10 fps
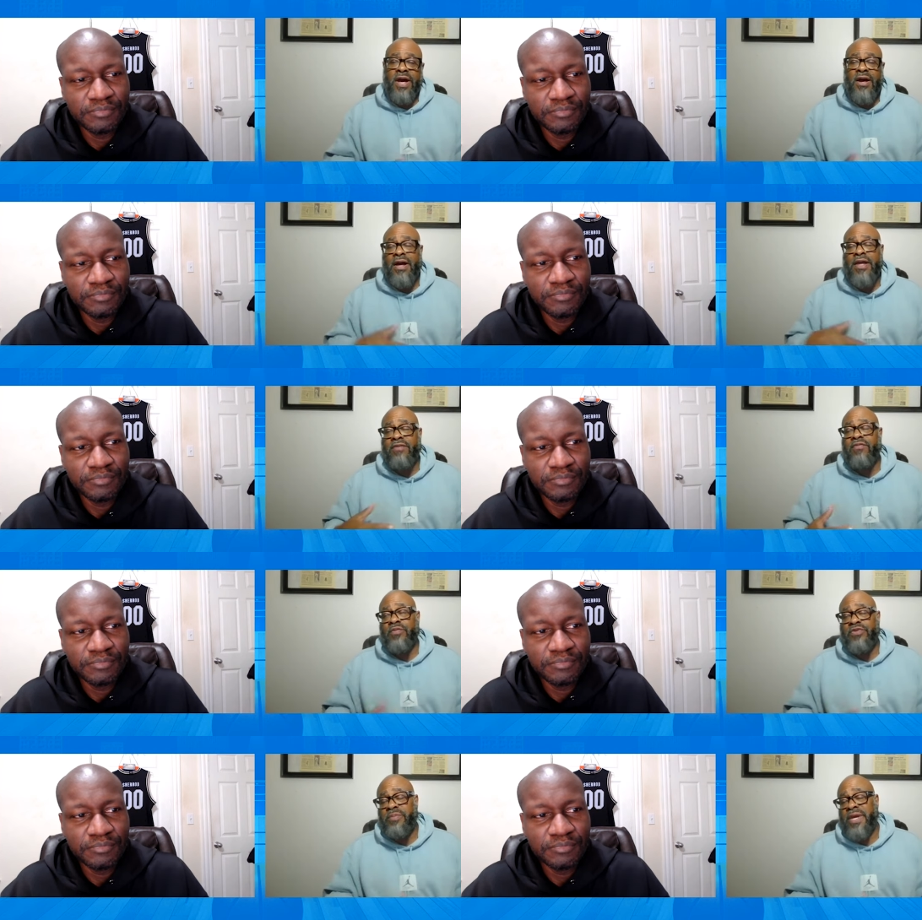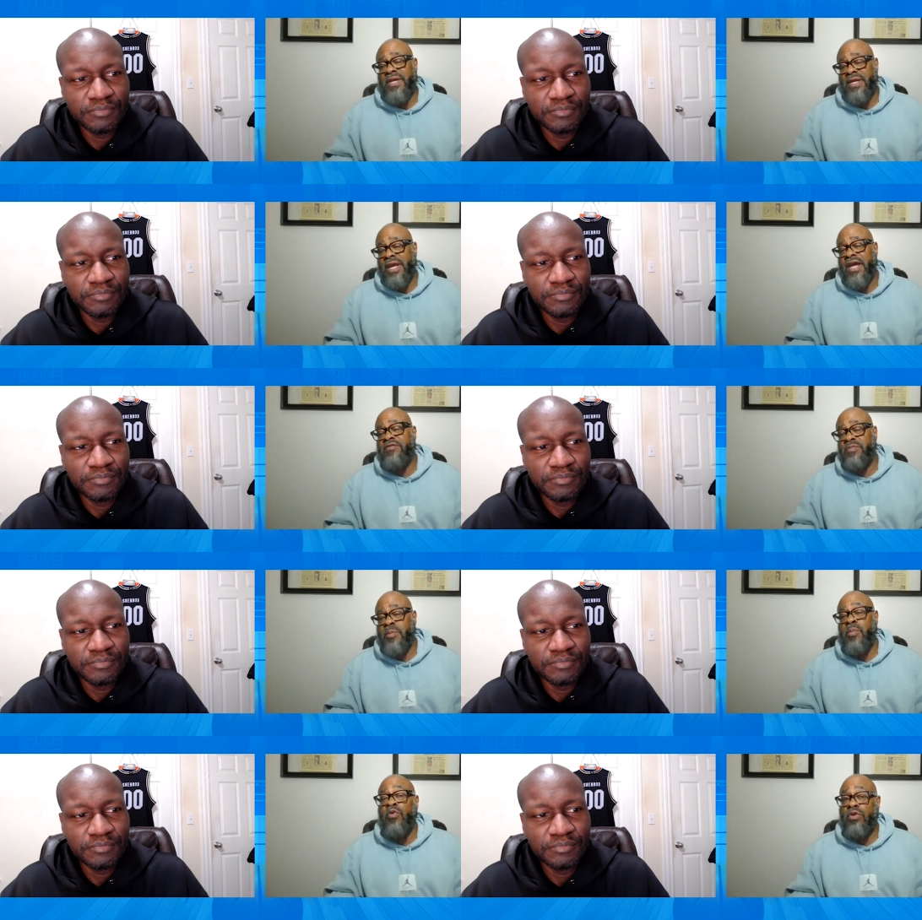Speaker 1: I, I give him respect. He has
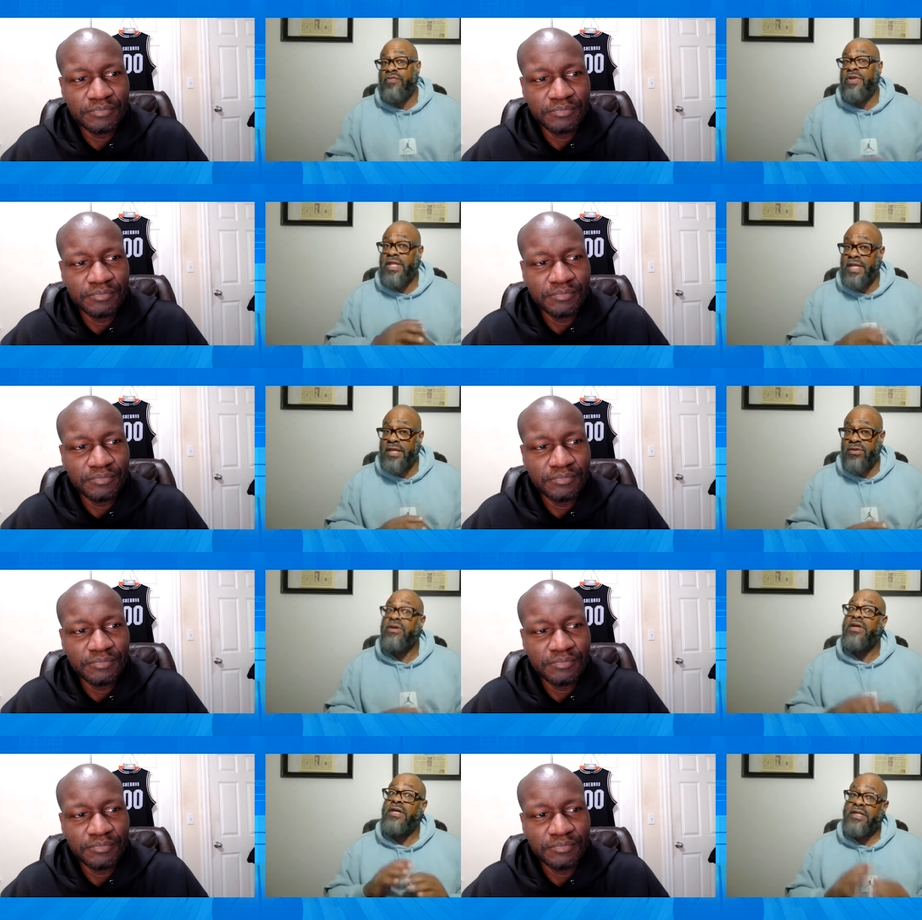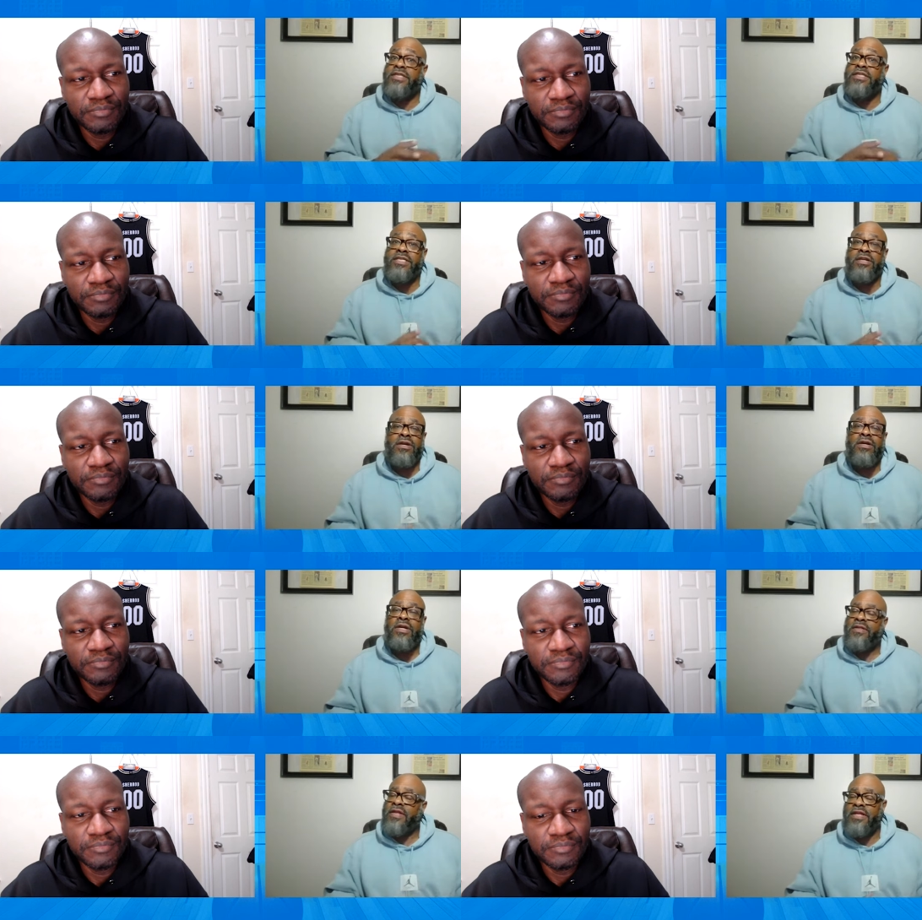been more of a leader this
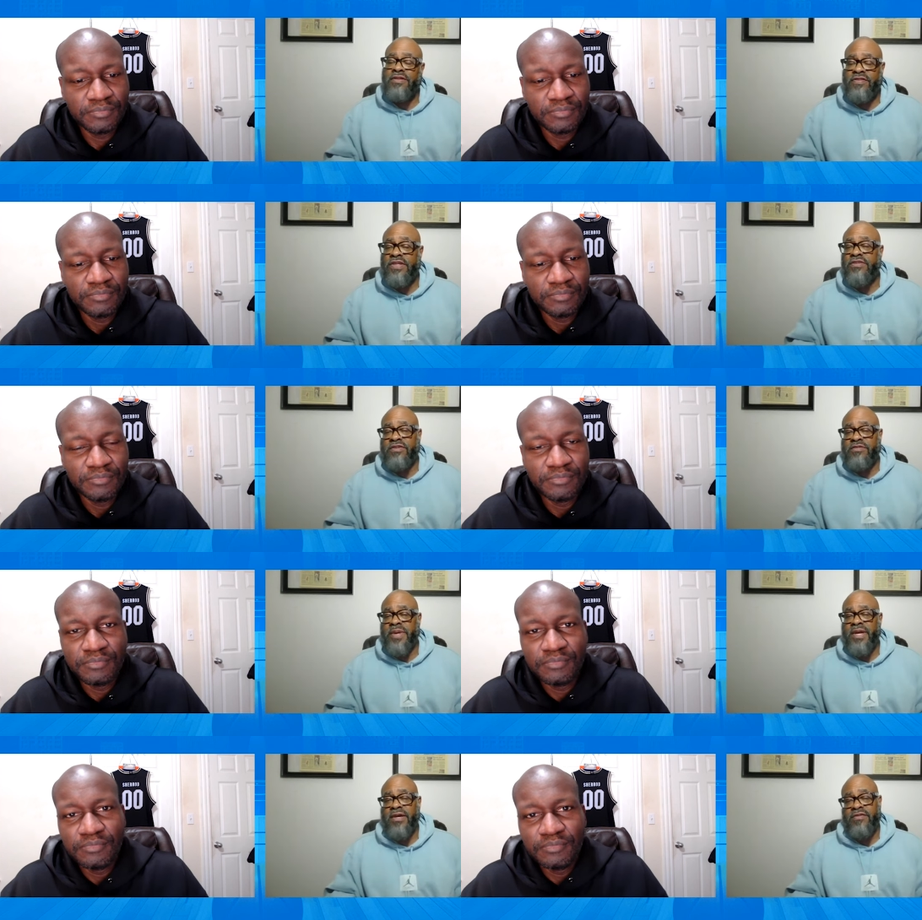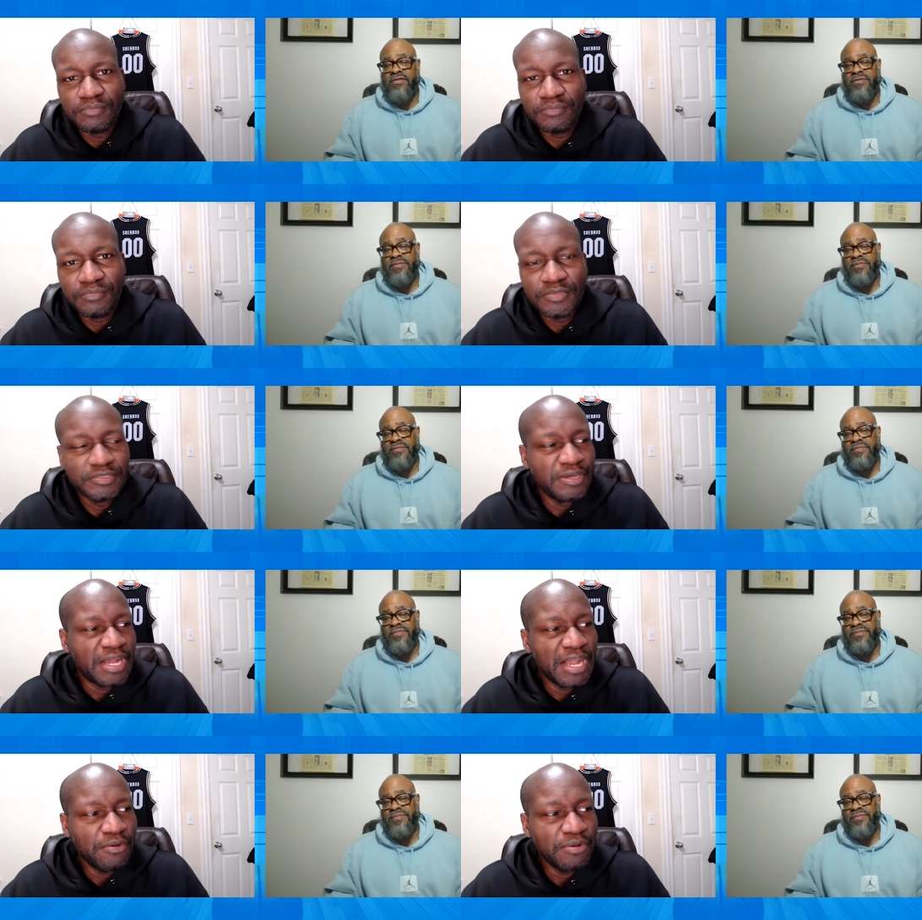year than in seasons past.
Speaker 2: Now,
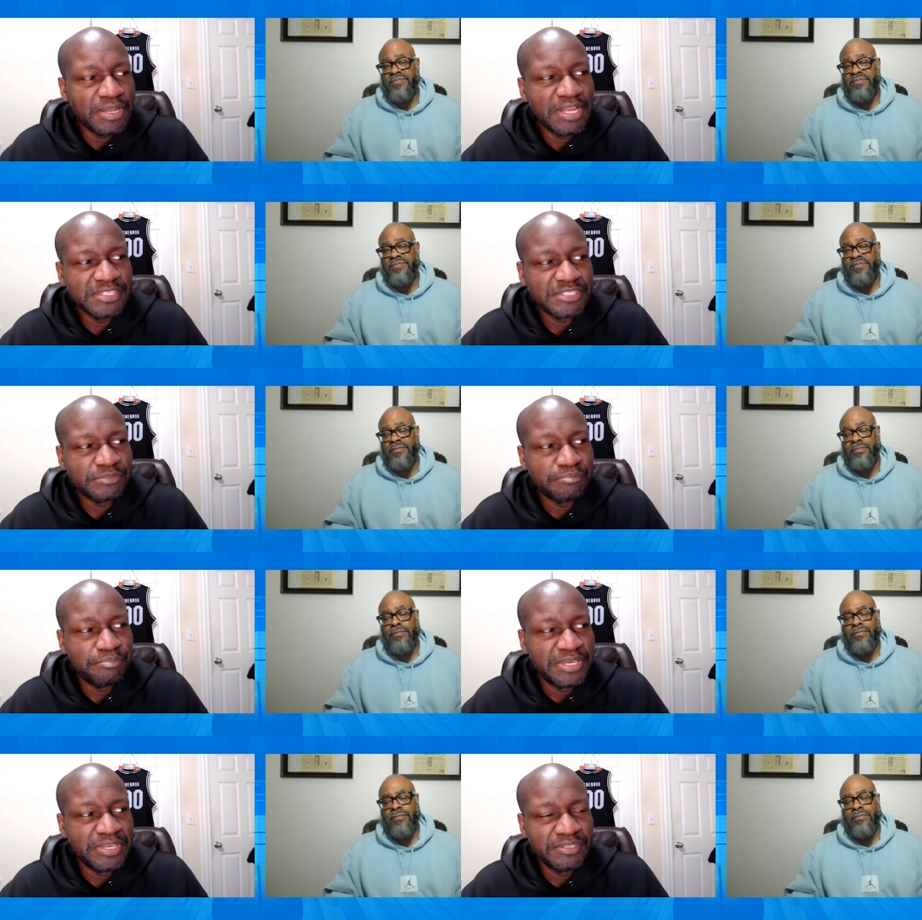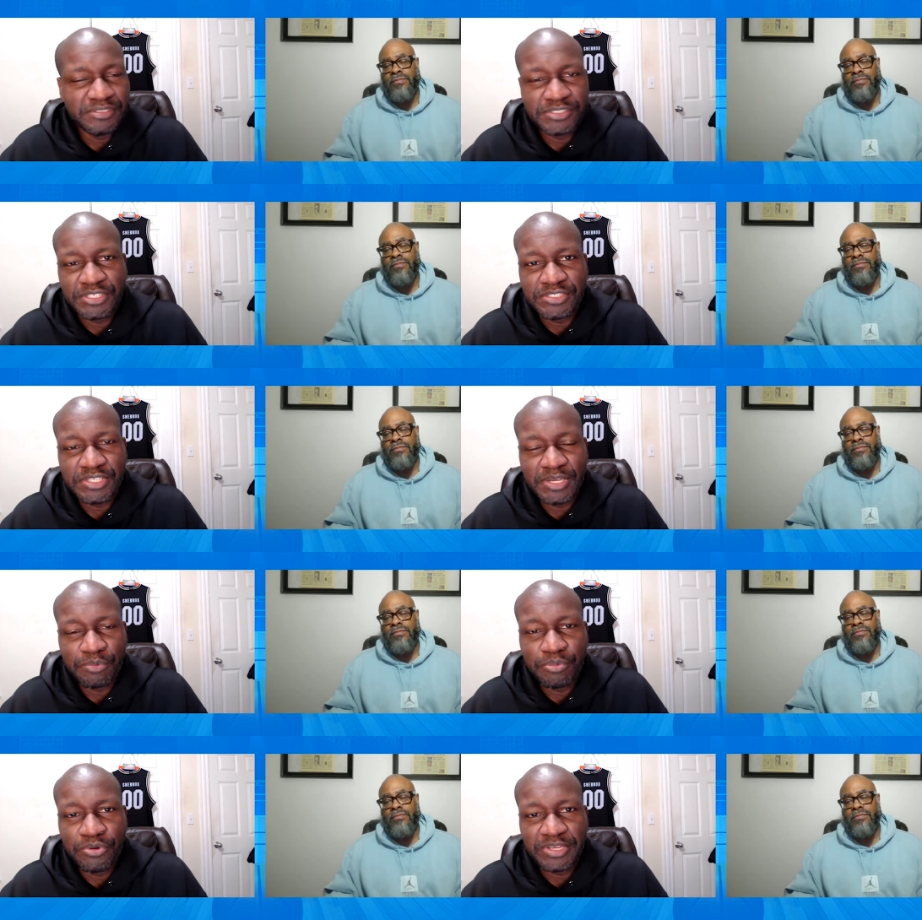how has it been since that
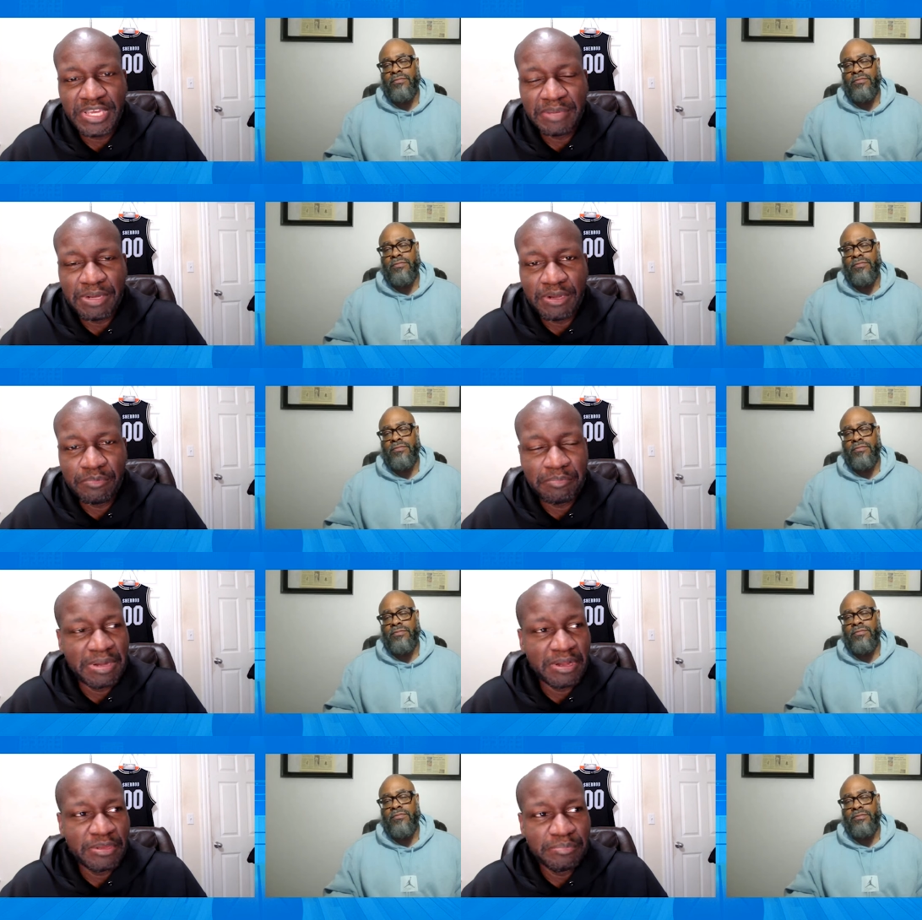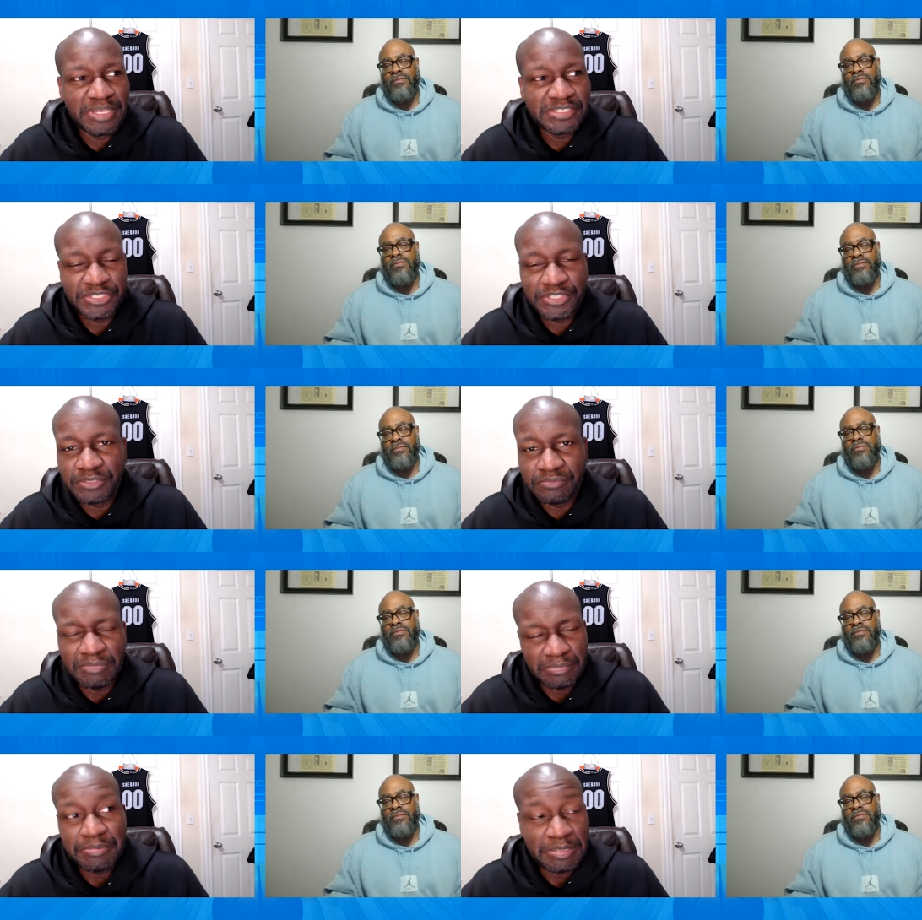report came out about him basically
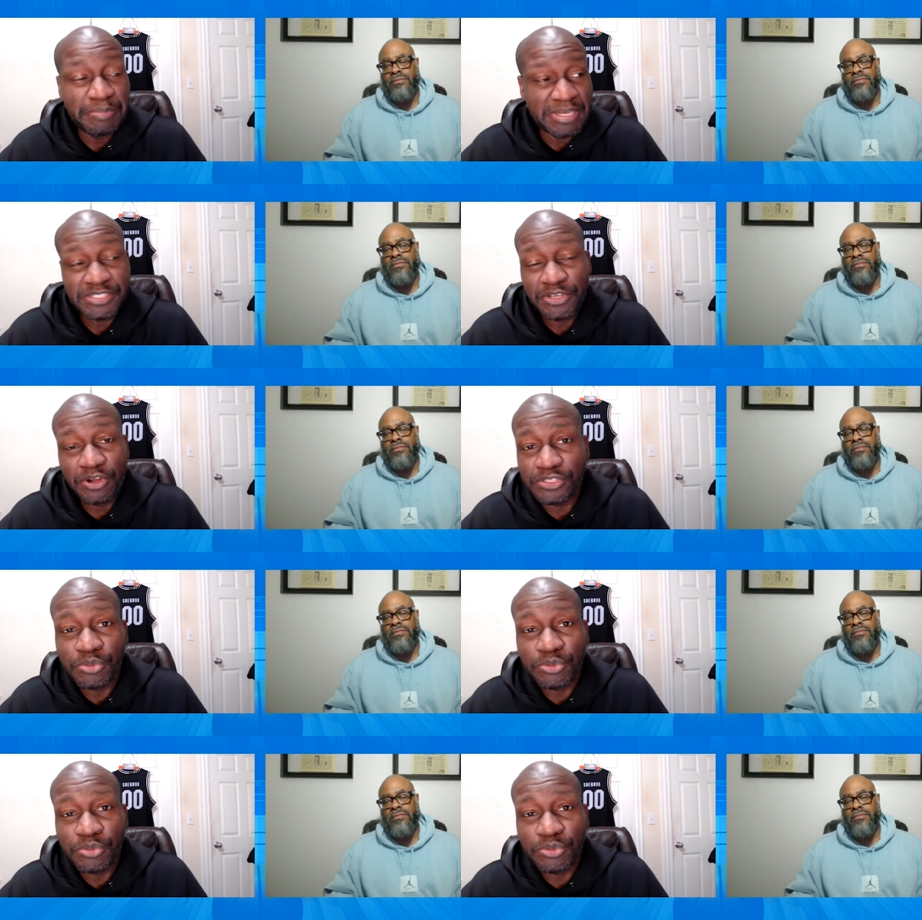he basically called